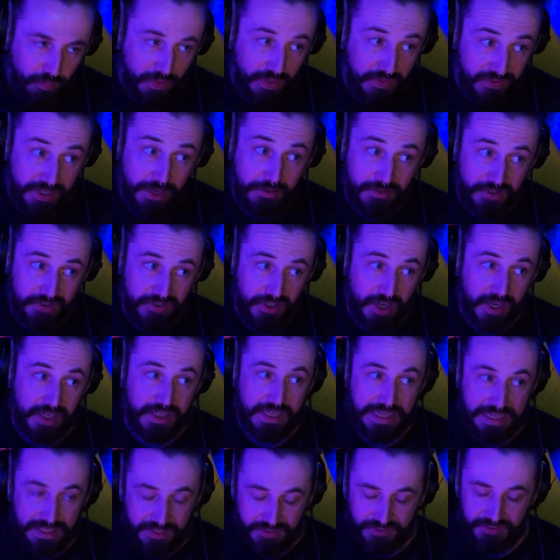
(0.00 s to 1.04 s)
sound design
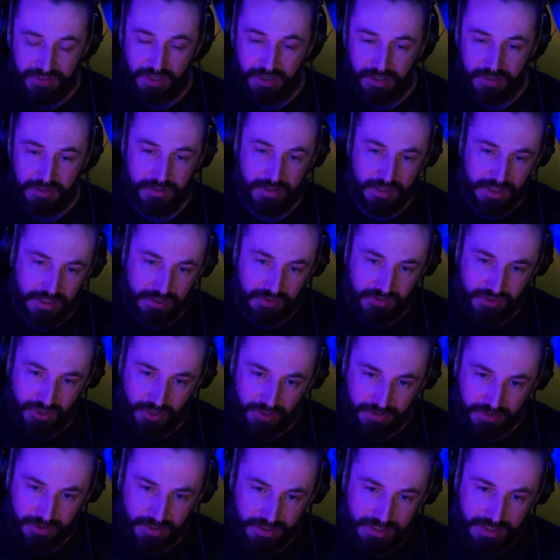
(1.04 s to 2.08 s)
is done
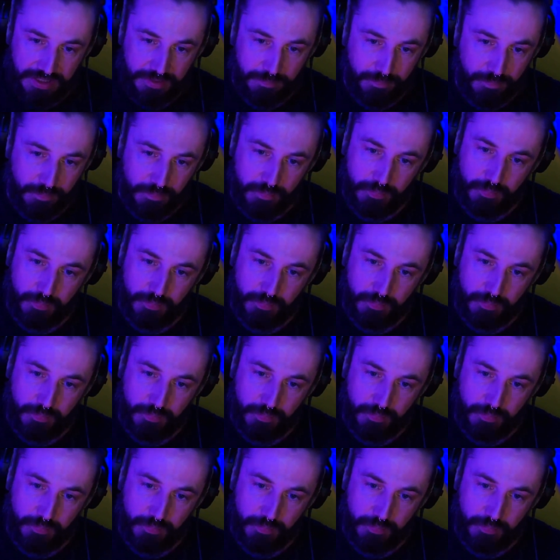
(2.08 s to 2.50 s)
internally